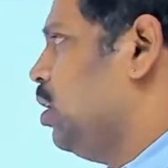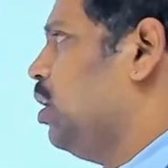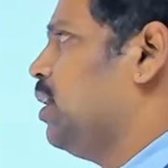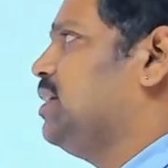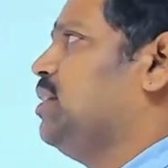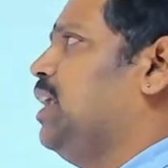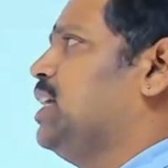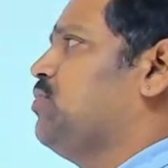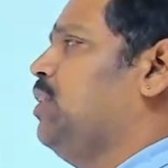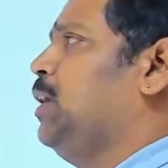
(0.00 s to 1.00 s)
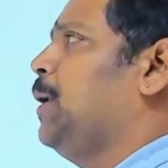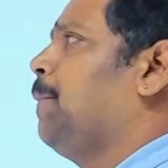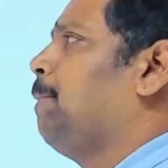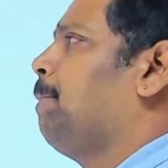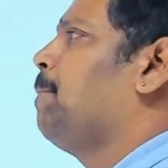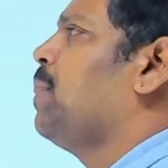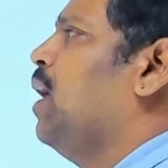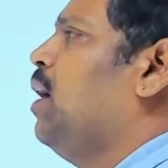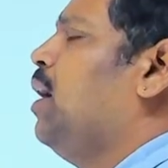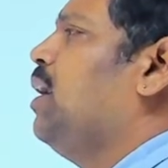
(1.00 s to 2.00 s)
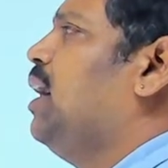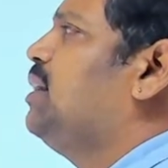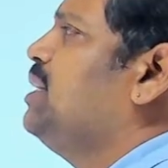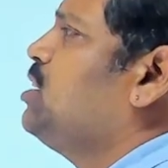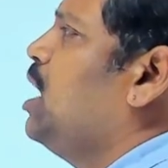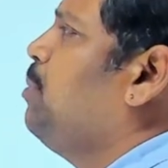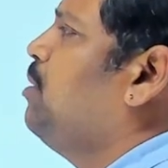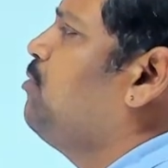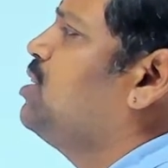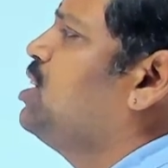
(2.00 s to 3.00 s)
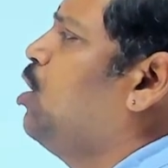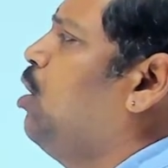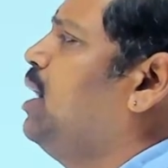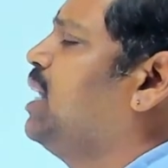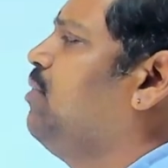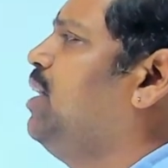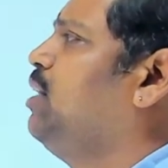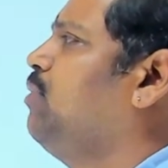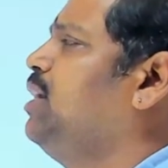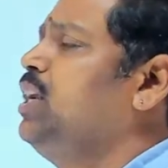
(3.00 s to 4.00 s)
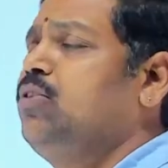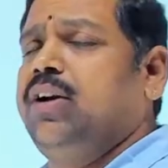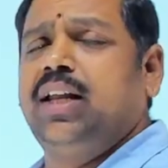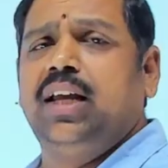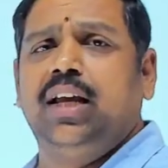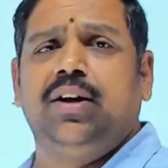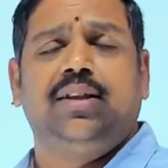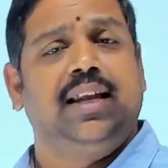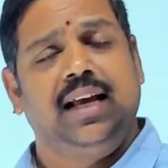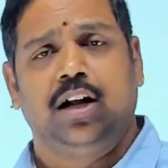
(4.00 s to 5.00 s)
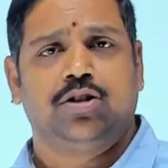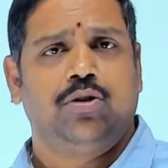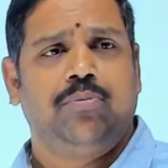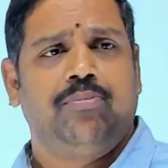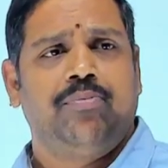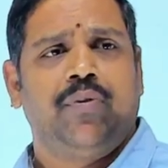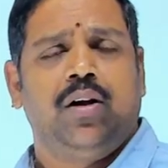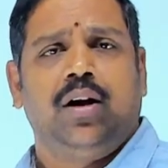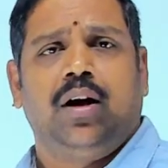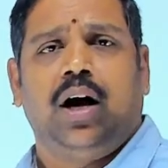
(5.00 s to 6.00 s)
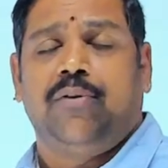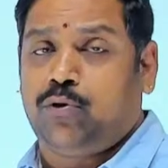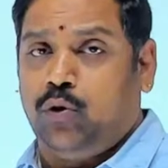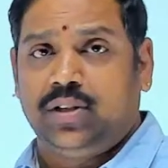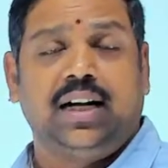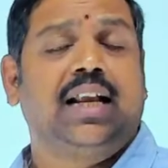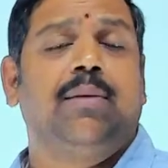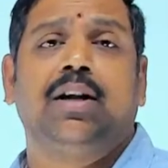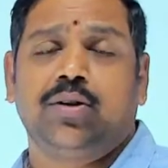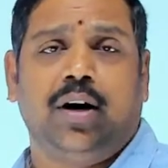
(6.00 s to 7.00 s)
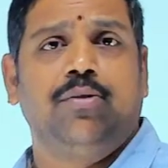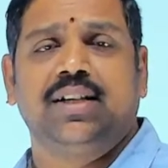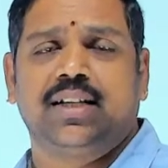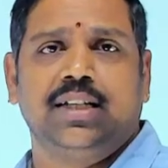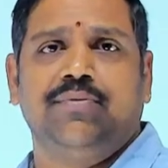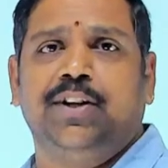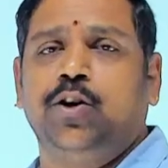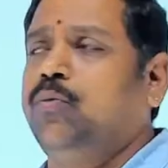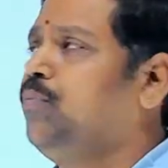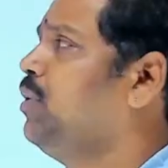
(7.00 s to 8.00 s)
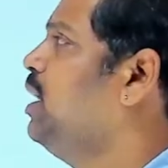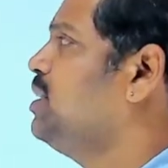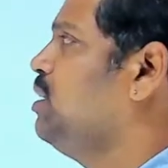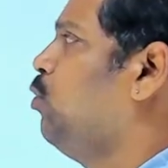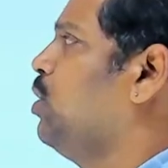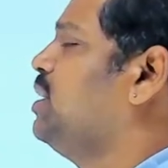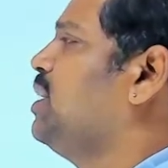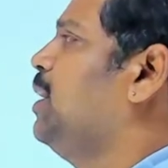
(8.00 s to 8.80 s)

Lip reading: Let's see the next one. Yeah, this type of question already given in 2023 also. Of course, that time also I have discussed with you. Let us see what he said.